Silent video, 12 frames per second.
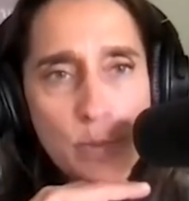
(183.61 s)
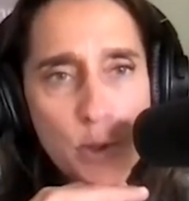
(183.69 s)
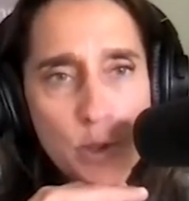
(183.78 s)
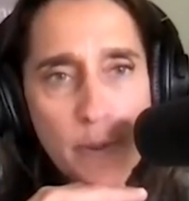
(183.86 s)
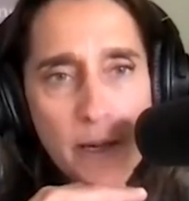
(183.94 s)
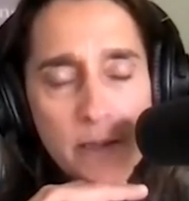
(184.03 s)

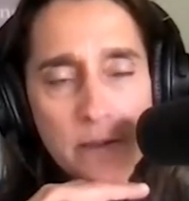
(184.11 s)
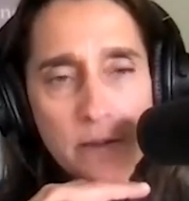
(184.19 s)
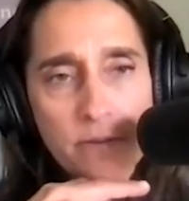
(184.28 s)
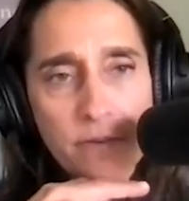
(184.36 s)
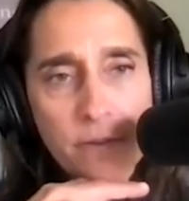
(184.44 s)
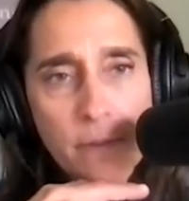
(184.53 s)

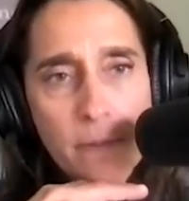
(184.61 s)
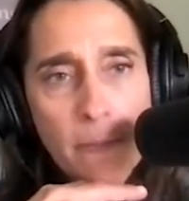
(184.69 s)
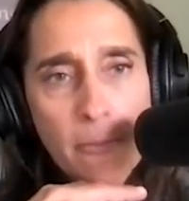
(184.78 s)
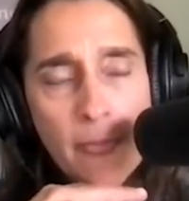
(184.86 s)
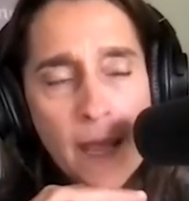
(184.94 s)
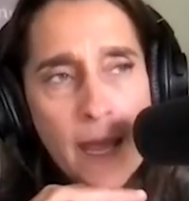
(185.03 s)
perspective.
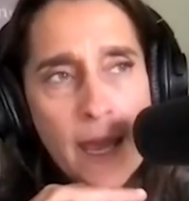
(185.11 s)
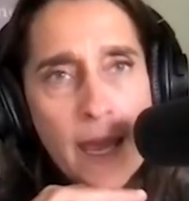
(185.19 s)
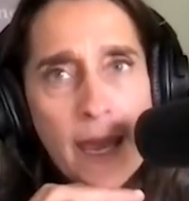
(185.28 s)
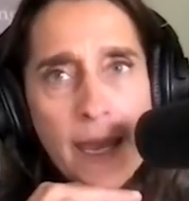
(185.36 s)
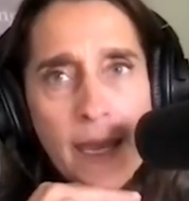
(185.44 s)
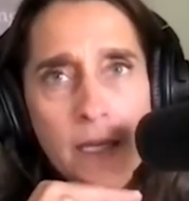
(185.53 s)

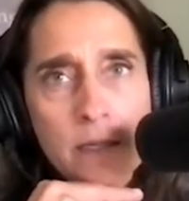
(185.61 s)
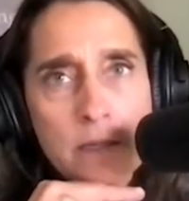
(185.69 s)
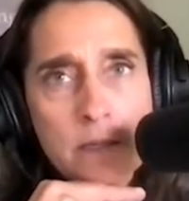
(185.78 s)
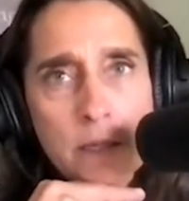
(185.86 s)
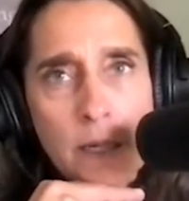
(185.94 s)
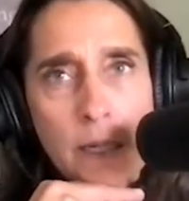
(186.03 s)

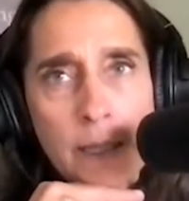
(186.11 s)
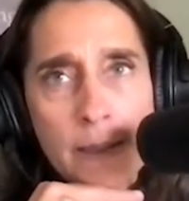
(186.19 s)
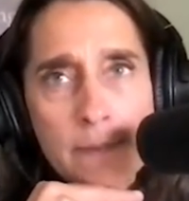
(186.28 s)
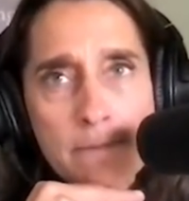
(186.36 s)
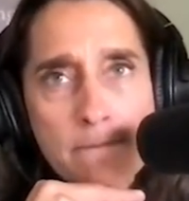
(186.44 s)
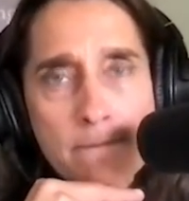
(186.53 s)
And
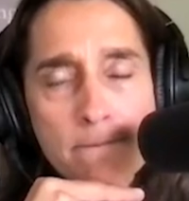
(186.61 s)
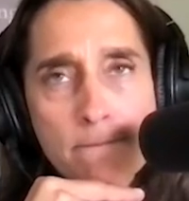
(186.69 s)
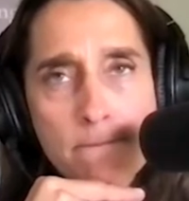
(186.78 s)
um,